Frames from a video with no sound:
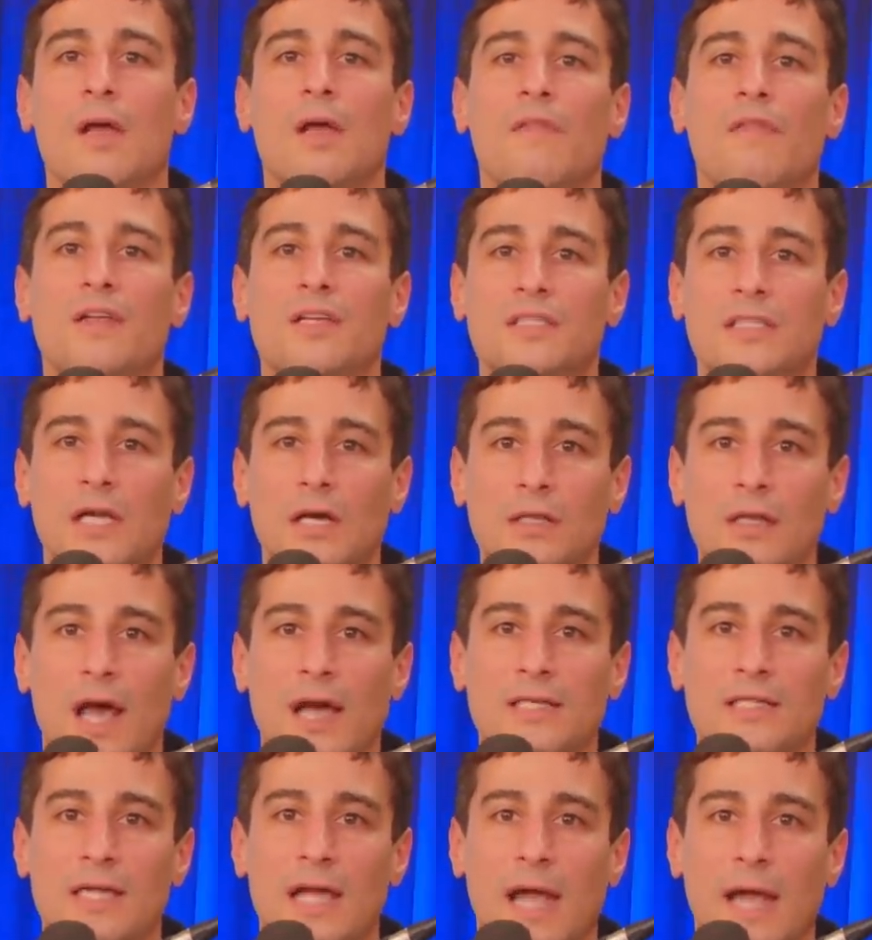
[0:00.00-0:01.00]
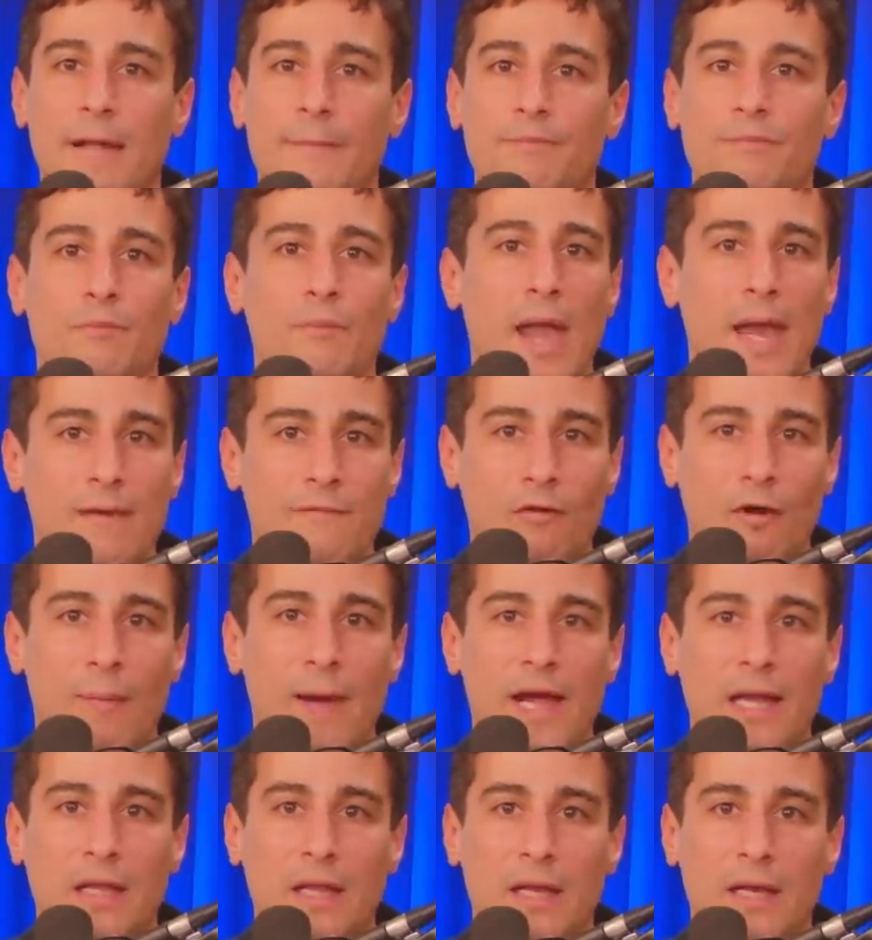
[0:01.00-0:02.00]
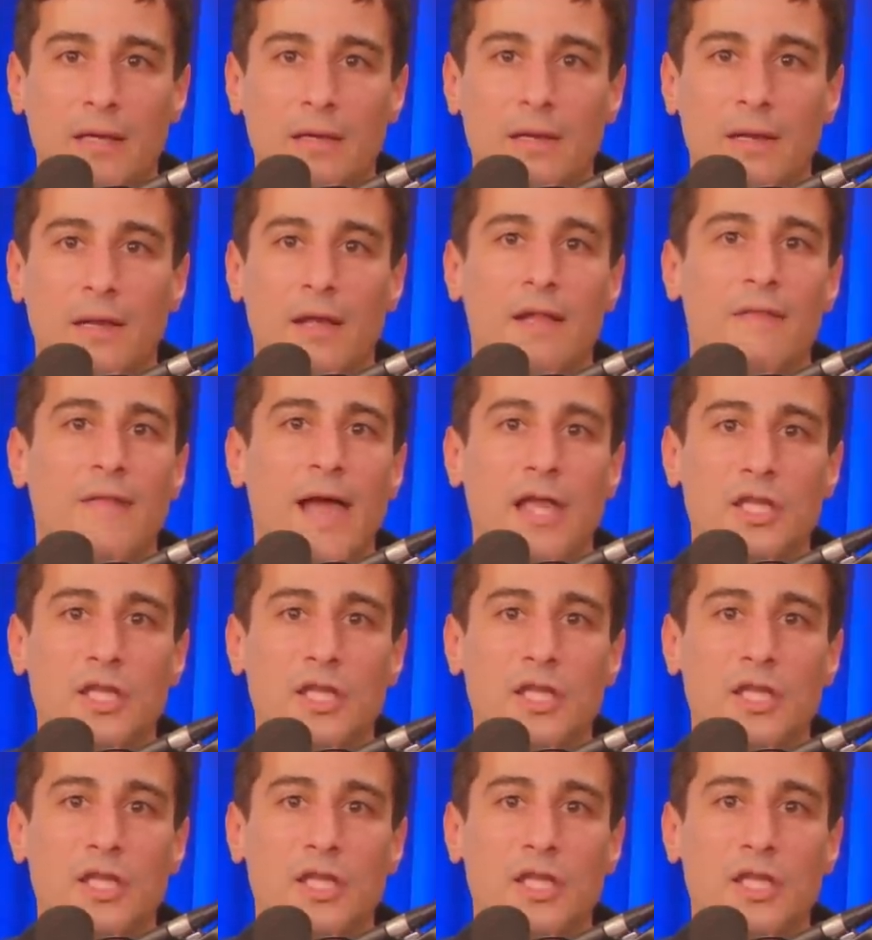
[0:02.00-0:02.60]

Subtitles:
The Steele dossier, paid for by Clinton, that